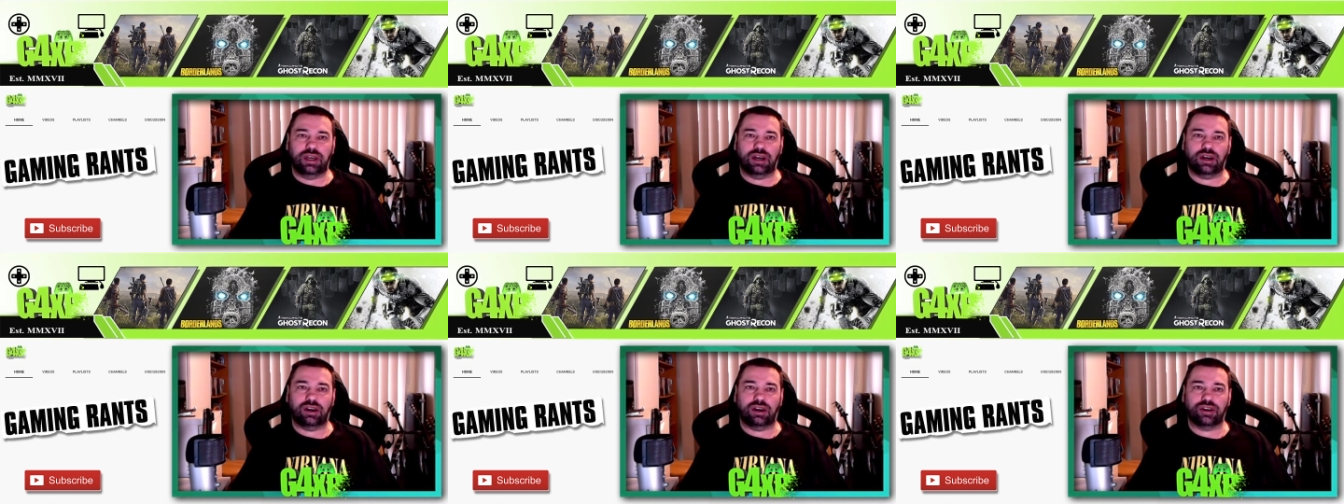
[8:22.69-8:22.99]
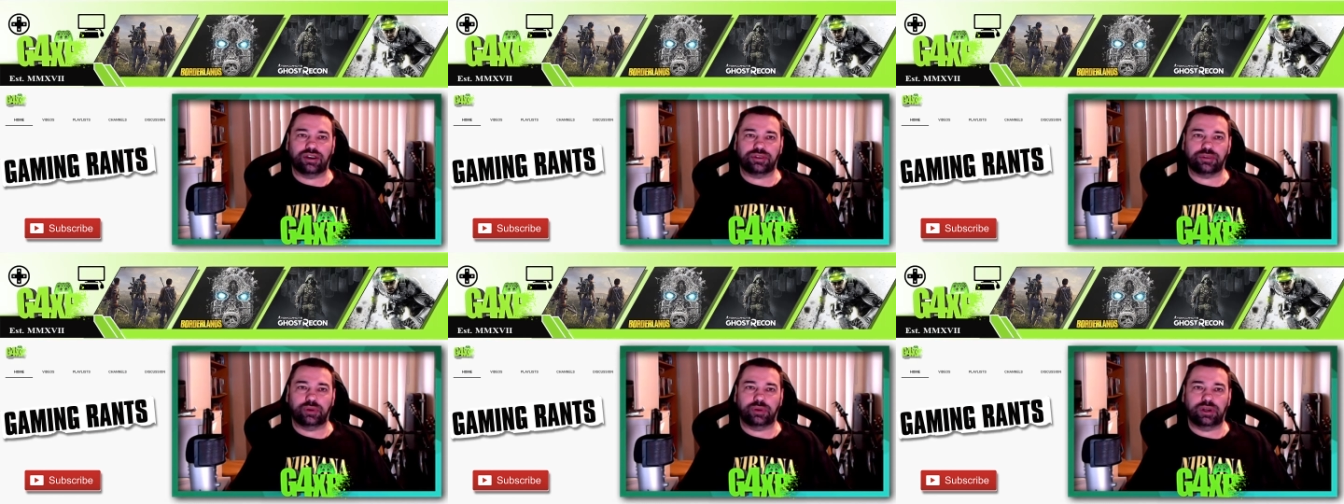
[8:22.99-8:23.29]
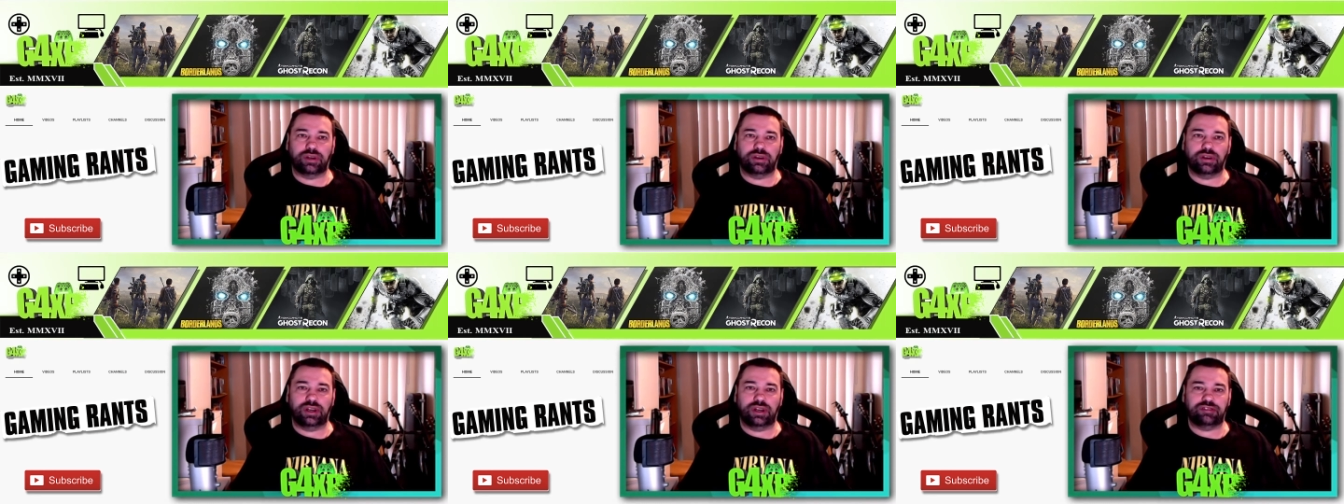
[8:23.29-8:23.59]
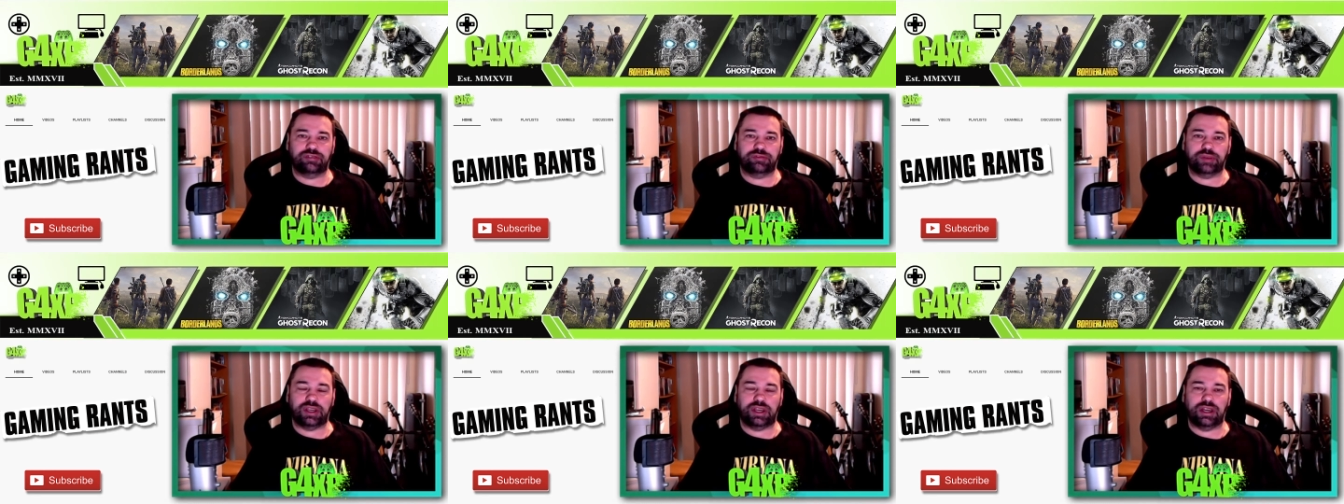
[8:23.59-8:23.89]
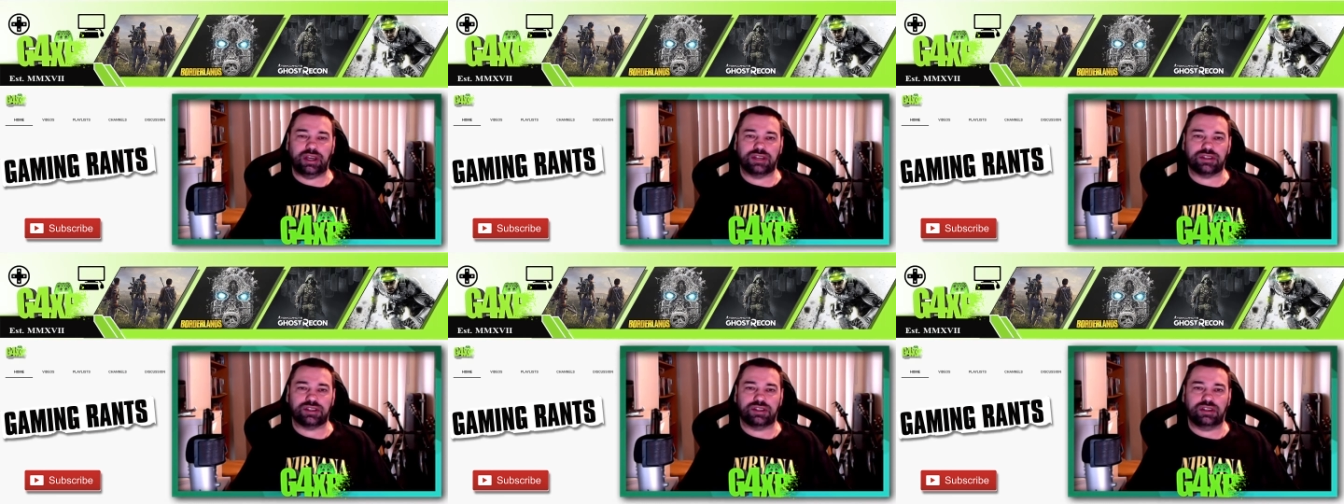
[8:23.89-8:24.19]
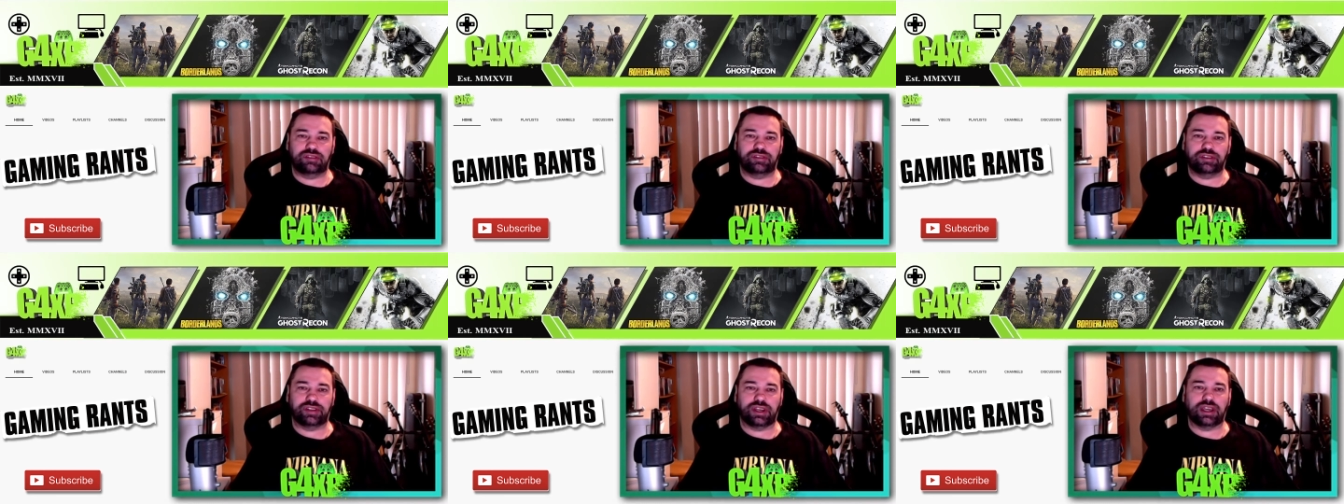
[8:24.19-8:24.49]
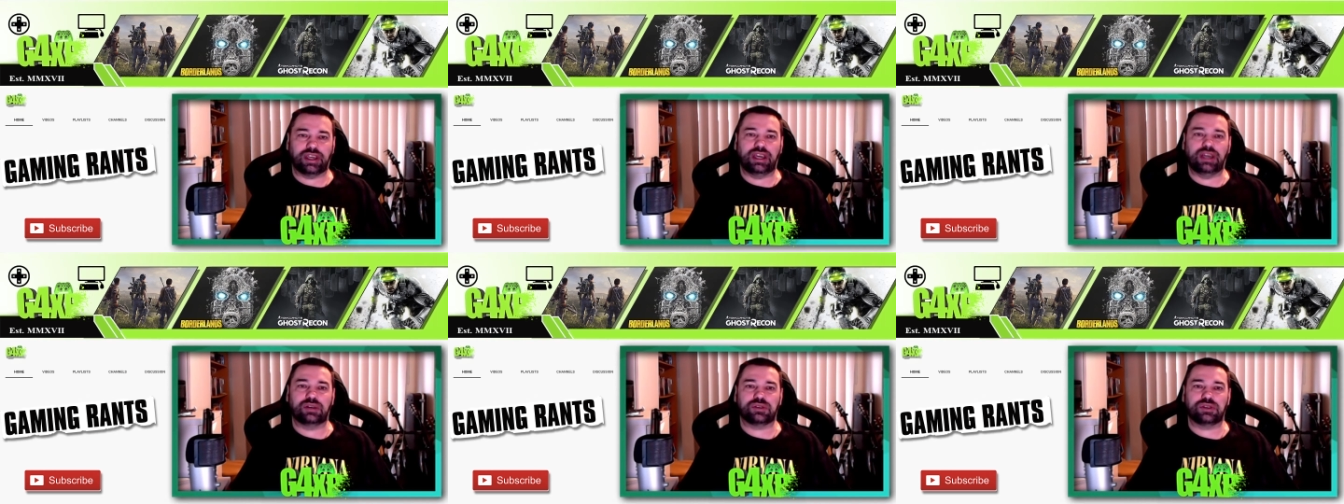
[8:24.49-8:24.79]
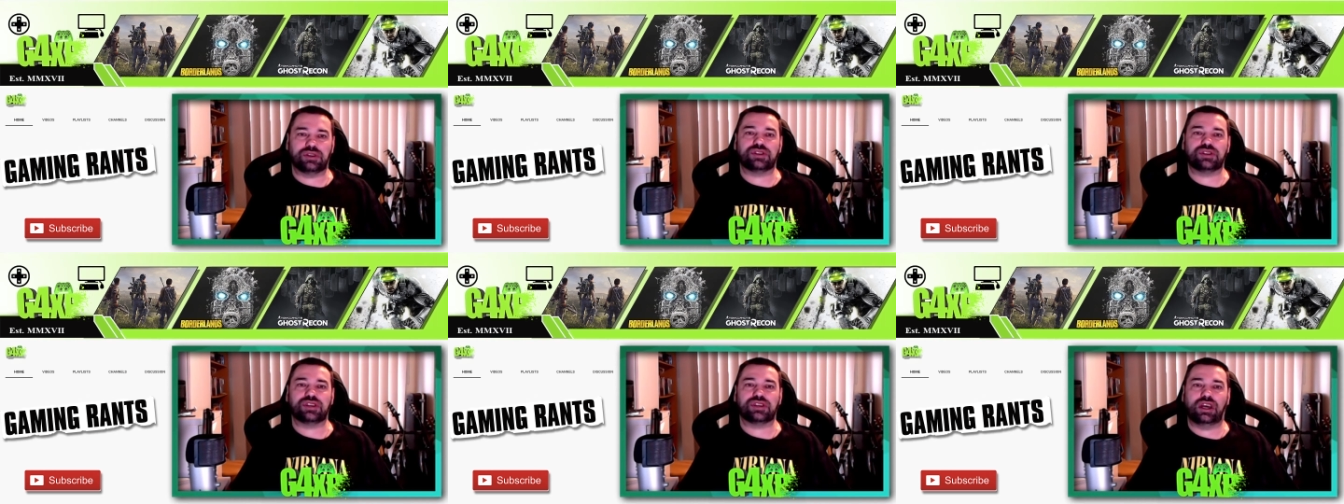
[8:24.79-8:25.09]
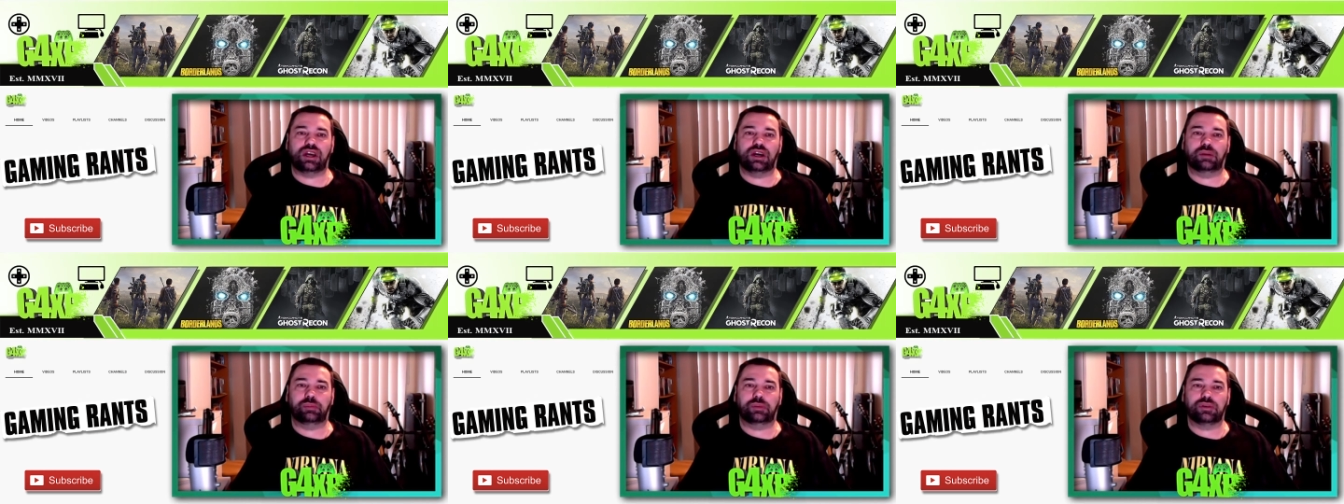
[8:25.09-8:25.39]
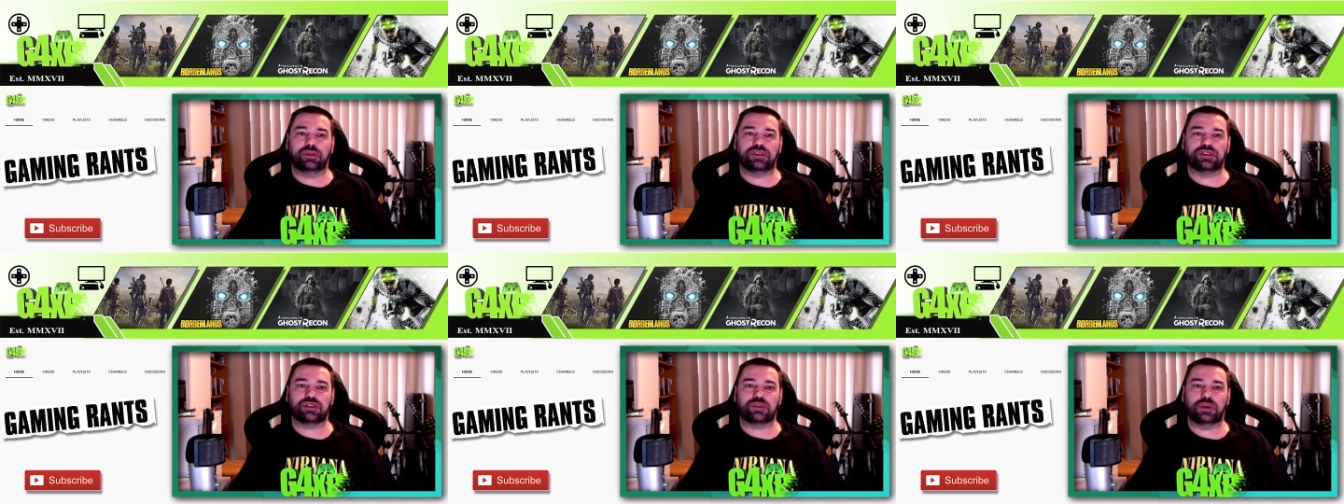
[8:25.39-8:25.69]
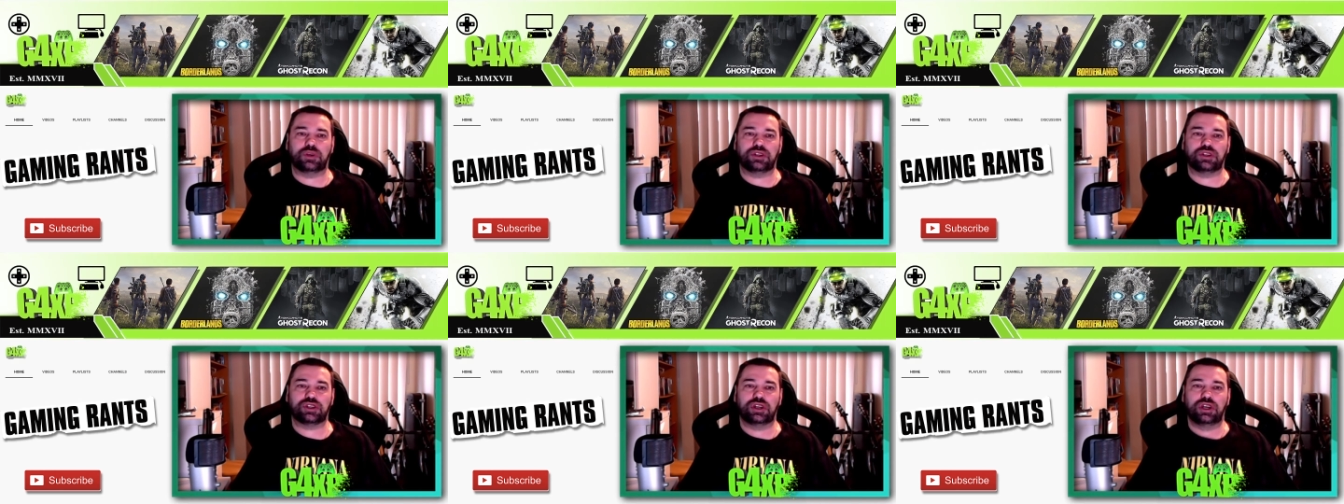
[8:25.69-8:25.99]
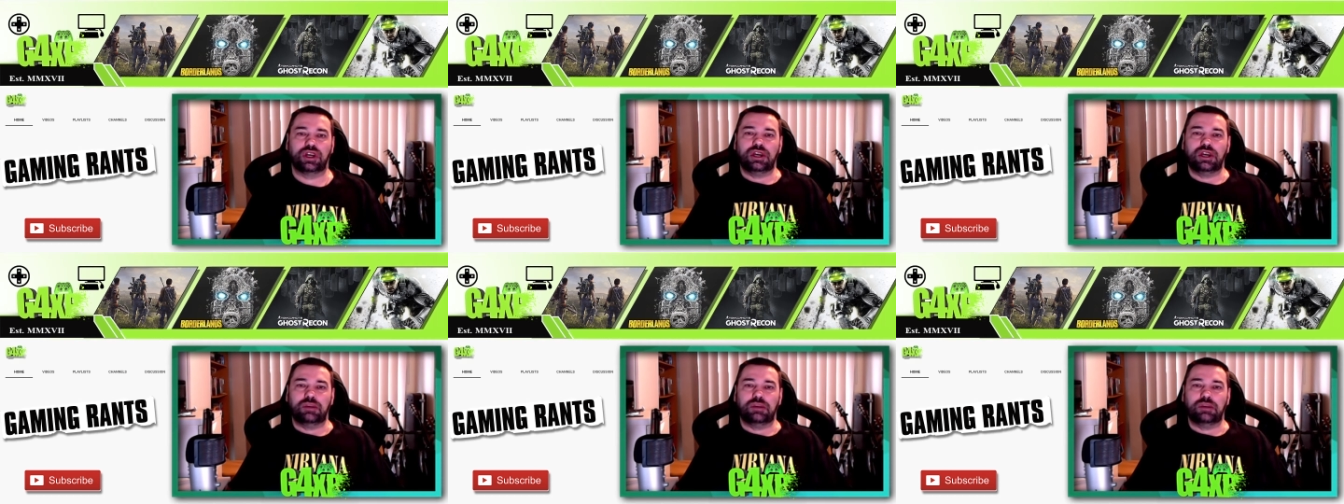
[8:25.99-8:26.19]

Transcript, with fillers: hardware and FPS and everything else is set up on the Switch.